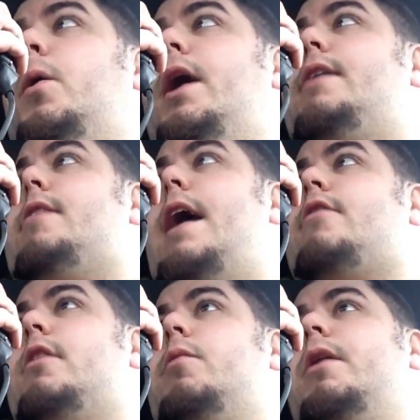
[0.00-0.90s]
Well, that's
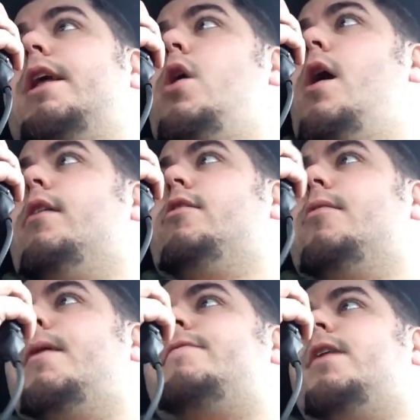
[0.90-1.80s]
actually really
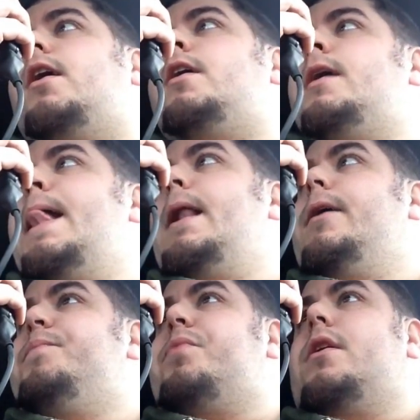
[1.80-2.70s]
awesome. I've
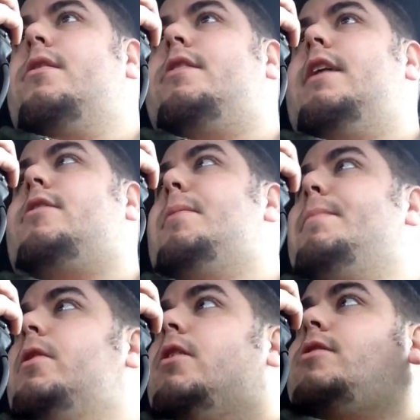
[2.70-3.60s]
seen some
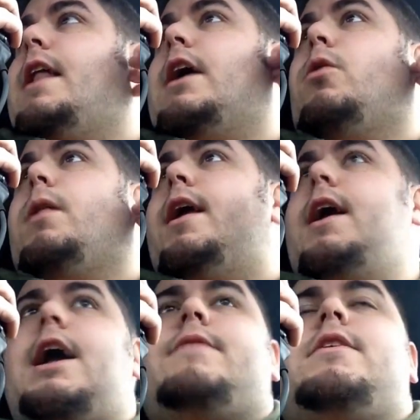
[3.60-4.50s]
people use an Echolink.
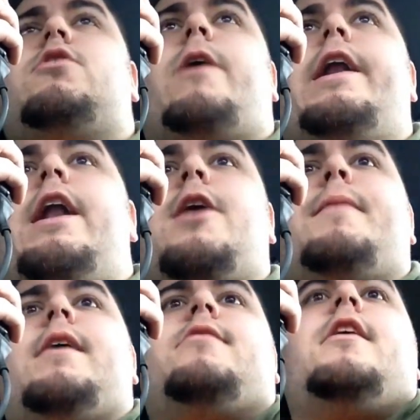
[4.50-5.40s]
I haven't tried it out
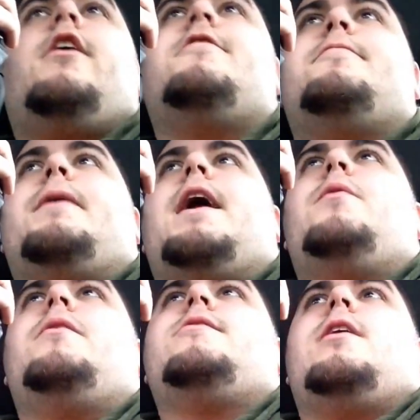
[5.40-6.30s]
myself, but I
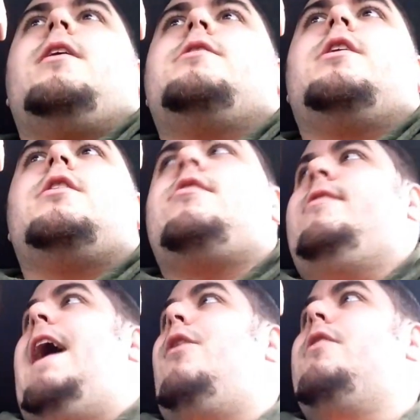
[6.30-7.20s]
was a little
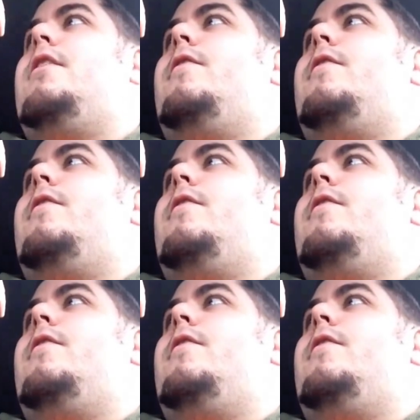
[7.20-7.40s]
astounded